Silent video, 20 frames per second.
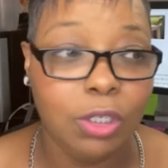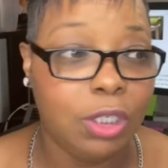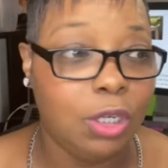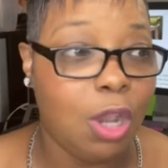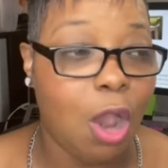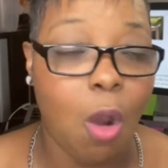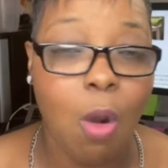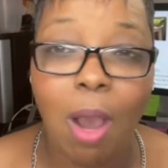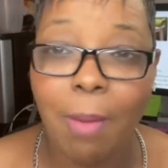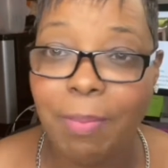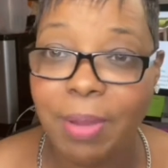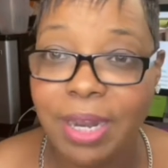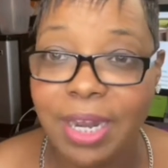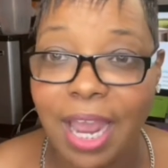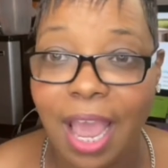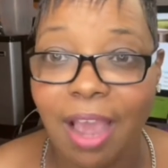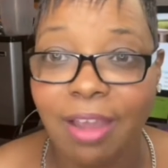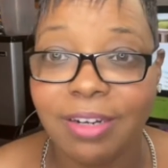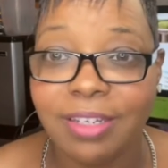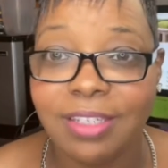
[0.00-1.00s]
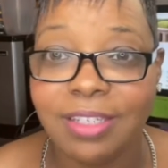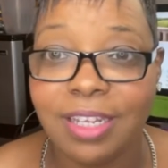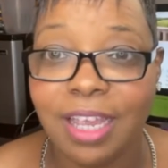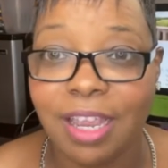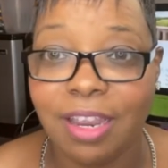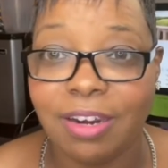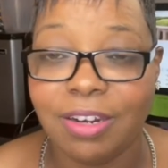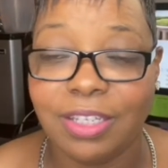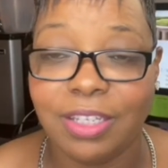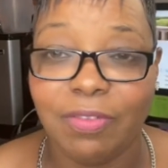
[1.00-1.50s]
Go up and down the
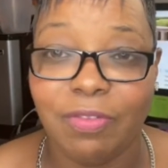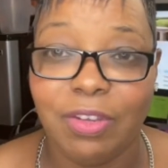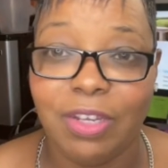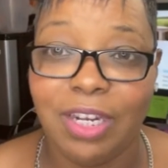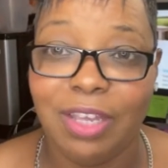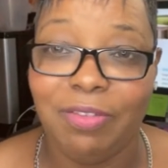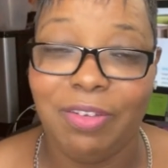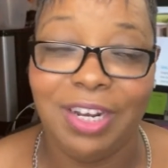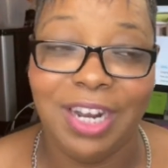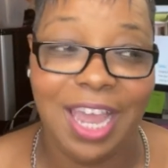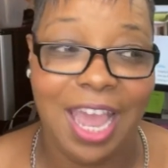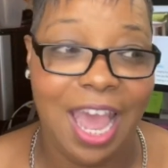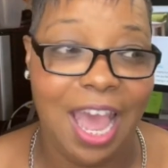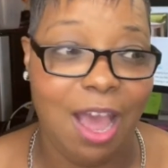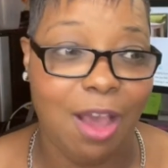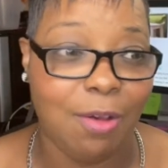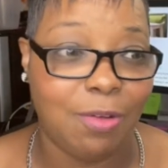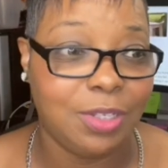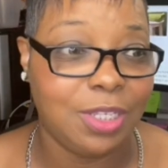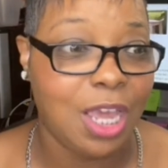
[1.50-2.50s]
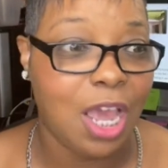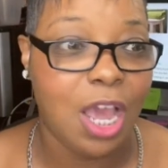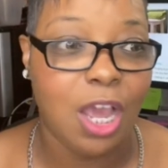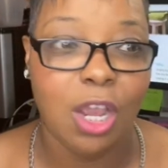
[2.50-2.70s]
stairs if you live in a house.